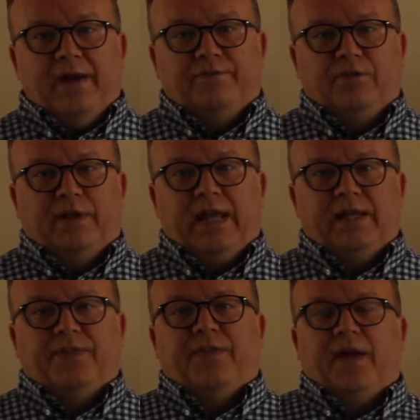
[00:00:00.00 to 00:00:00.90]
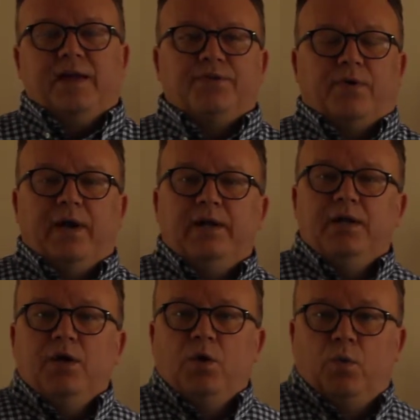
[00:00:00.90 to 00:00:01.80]
of looking at things, right?
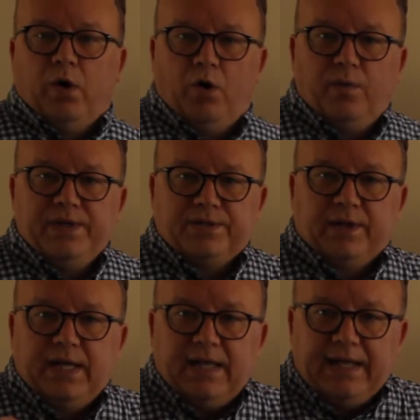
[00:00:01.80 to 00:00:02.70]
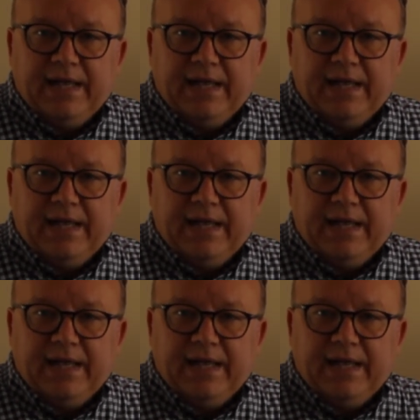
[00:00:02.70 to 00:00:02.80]
We're always looking at